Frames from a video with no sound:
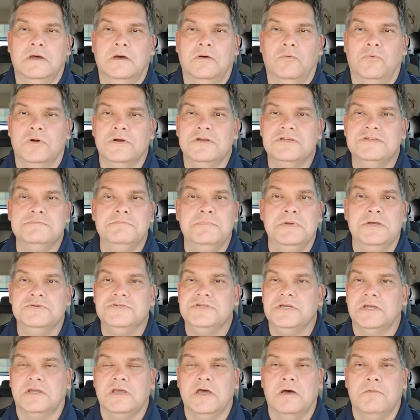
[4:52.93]
Where does
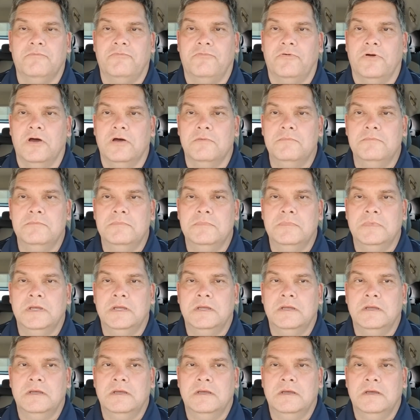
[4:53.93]
music come from?
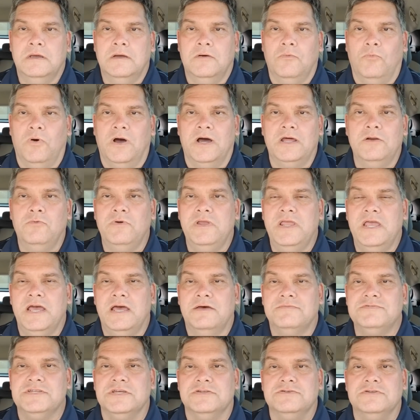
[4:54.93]
Why do we
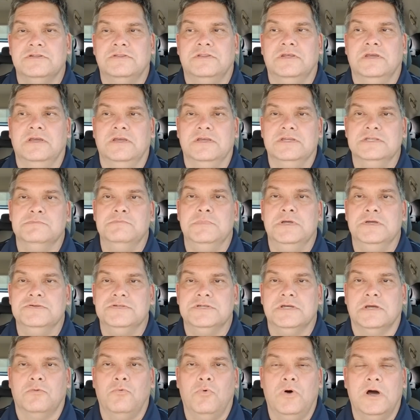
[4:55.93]
have such a thing as
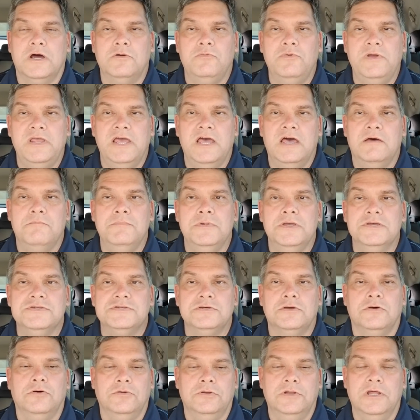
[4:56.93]
music? Why do we have
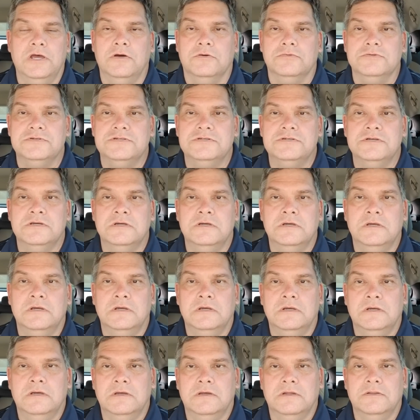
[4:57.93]
musical notes?
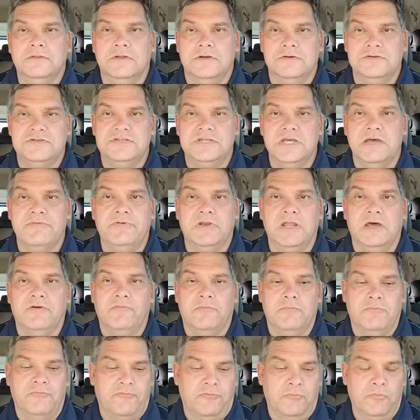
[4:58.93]
There's seven of
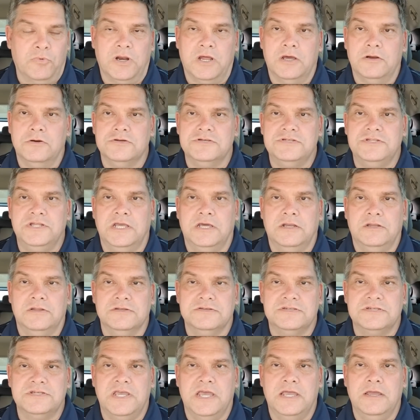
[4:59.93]
them, from what I understand, in
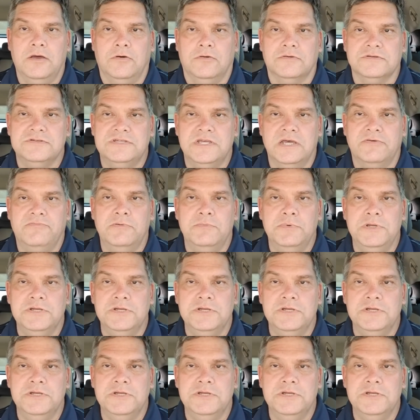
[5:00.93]
the scale. Seven